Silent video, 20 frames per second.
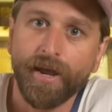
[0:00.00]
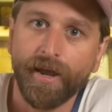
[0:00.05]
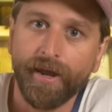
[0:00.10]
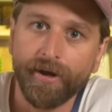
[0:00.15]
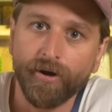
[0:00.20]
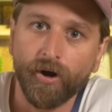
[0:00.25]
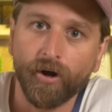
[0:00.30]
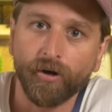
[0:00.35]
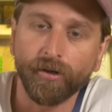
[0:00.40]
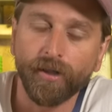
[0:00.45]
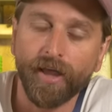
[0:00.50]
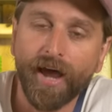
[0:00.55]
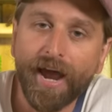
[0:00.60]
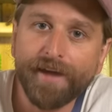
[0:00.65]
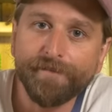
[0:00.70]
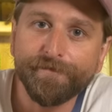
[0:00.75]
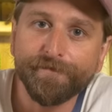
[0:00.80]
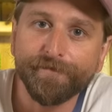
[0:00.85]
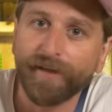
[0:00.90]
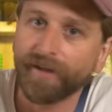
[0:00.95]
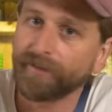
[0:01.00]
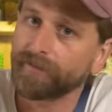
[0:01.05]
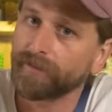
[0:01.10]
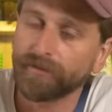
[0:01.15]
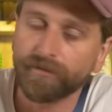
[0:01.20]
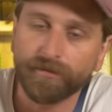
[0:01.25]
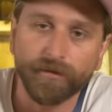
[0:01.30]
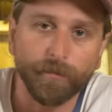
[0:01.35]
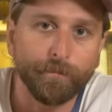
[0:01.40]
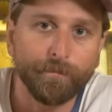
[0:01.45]
in our life. That's
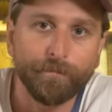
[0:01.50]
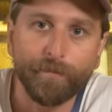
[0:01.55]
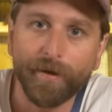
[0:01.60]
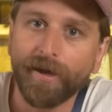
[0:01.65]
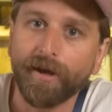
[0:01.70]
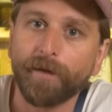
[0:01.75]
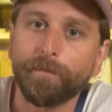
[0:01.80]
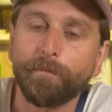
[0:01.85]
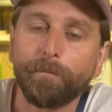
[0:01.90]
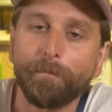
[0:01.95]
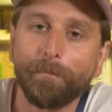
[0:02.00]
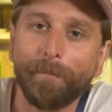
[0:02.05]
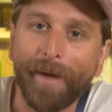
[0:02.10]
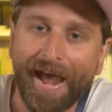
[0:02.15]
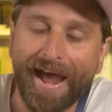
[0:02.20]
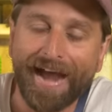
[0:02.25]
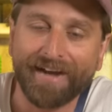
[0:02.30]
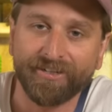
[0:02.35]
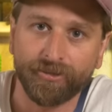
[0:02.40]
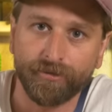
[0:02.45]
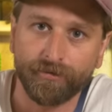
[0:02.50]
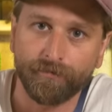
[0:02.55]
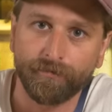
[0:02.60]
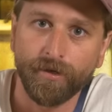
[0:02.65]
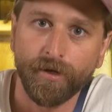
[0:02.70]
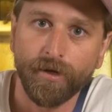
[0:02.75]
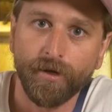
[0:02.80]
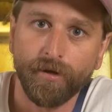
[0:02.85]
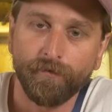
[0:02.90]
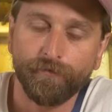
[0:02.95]
just a big
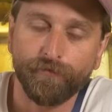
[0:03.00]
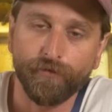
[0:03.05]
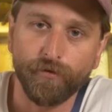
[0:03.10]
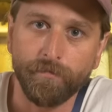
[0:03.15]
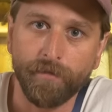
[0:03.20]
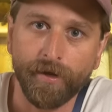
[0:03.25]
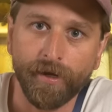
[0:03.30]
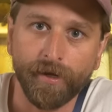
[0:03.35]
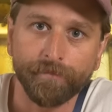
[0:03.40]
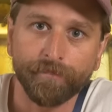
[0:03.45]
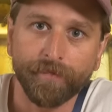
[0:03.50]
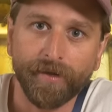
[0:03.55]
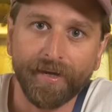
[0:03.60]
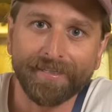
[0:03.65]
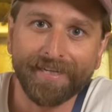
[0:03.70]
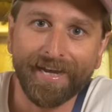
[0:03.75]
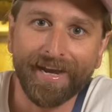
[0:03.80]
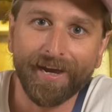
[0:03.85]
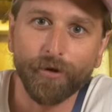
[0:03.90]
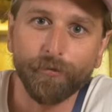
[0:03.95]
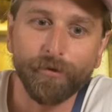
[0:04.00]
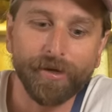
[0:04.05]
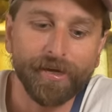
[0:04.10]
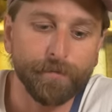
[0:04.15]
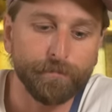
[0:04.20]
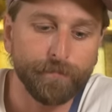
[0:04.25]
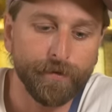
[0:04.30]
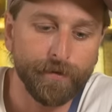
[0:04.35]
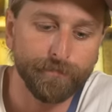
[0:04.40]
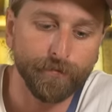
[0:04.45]
passion for me, is how do we
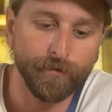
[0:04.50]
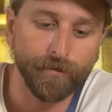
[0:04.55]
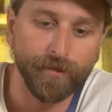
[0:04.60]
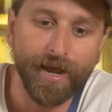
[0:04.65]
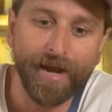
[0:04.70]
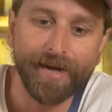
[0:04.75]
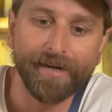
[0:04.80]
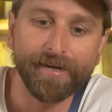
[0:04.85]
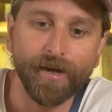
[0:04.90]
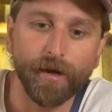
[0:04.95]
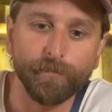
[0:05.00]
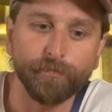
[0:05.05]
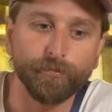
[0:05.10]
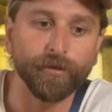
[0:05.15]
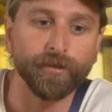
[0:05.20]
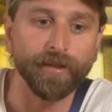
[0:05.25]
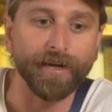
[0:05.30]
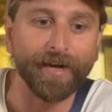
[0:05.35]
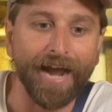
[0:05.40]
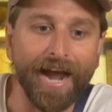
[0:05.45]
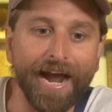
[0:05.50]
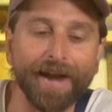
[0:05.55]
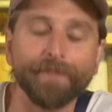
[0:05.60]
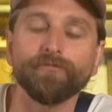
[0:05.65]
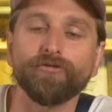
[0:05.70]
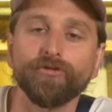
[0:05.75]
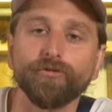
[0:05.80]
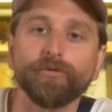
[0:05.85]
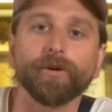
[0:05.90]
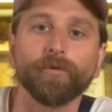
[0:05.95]
get people lined up with like,
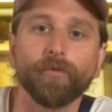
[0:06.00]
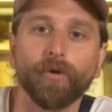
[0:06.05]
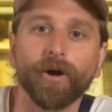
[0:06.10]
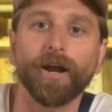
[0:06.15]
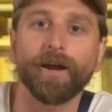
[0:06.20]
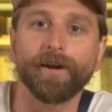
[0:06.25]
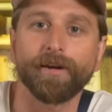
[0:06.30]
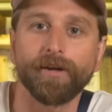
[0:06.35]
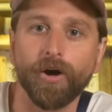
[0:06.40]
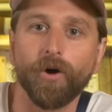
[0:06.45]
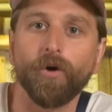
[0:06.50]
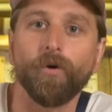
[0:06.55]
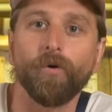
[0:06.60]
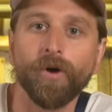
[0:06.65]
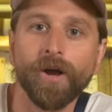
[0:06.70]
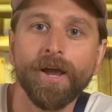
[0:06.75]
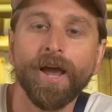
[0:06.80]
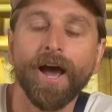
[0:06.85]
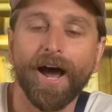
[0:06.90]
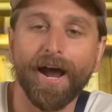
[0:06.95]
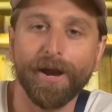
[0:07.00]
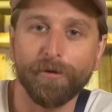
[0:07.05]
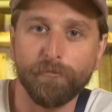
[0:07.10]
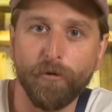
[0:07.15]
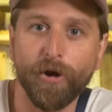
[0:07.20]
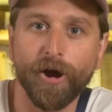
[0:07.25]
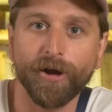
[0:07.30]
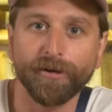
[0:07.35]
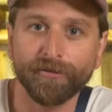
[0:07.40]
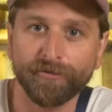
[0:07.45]
I'm doing what I know I
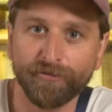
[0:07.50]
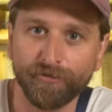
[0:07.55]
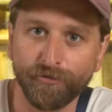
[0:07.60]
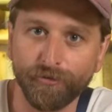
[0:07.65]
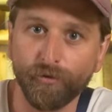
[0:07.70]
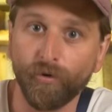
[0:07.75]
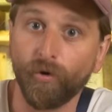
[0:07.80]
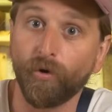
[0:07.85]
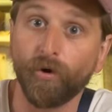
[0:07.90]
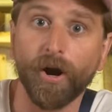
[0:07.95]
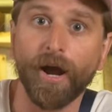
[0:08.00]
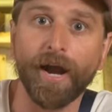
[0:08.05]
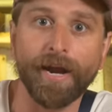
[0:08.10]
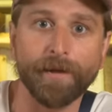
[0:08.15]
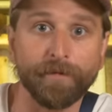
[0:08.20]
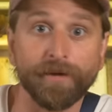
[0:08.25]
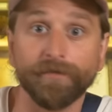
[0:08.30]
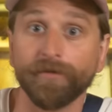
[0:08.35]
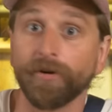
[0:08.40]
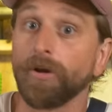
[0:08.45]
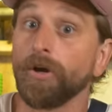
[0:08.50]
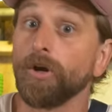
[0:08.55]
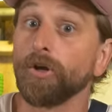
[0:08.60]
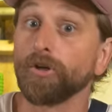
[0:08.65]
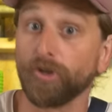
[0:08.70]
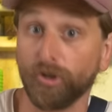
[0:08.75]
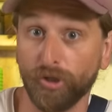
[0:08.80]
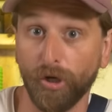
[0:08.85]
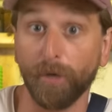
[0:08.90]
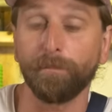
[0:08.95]
want to, or I am even
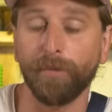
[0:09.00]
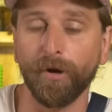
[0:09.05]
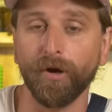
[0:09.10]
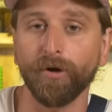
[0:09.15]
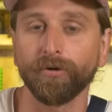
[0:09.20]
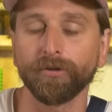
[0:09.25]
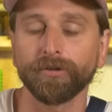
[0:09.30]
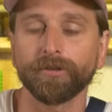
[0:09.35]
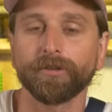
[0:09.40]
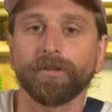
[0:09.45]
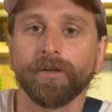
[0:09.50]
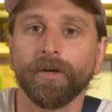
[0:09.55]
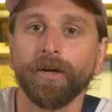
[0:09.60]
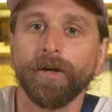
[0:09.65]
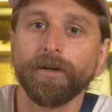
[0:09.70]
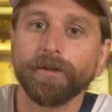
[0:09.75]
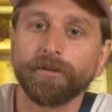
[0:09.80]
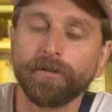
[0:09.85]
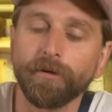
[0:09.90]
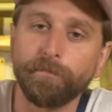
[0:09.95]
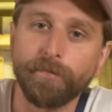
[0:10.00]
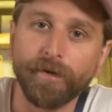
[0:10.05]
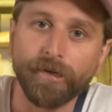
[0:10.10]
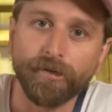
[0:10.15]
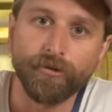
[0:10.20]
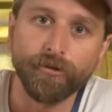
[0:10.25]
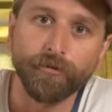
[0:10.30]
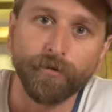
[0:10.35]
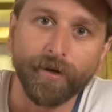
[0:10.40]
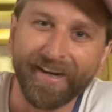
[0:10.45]
supposed to be
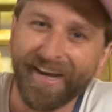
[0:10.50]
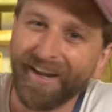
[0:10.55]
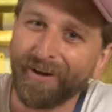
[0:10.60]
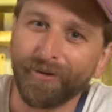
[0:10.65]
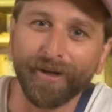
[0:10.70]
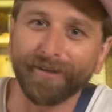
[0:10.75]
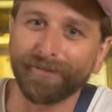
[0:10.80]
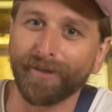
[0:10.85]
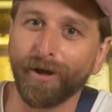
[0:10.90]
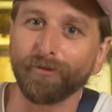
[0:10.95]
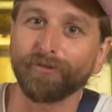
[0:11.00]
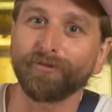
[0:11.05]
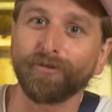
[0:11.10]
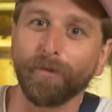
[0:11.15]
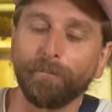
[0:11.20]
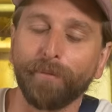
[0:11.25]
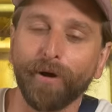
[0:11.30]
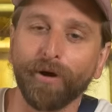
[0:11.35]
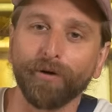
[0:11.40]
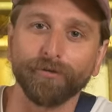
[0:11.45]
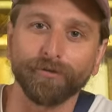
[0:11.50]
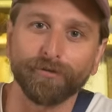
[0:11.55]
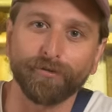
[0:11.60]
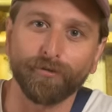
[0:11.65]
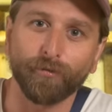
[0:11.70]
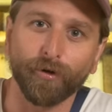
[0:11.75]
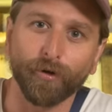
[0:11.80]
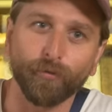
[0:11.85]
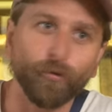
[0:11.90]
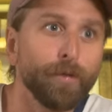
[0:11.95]
doing. I don't like that supposed
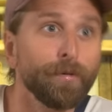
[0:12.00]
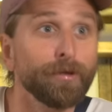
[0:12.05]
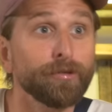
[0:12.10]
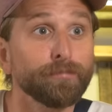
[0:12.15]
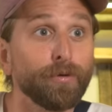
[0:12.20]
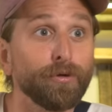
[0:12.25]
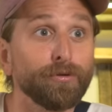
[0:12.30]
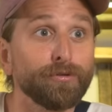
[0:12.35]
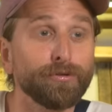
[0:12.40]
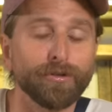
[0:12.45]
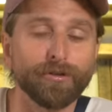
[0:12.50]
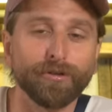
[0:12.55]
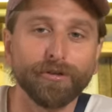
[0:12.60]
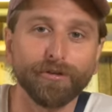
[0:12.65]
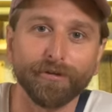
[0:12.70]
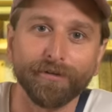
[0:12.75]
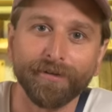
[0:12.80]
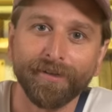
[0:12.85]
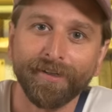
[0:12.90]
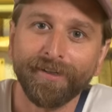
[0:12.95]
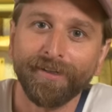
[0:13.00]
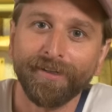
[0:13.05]
word. What am I supposed to do?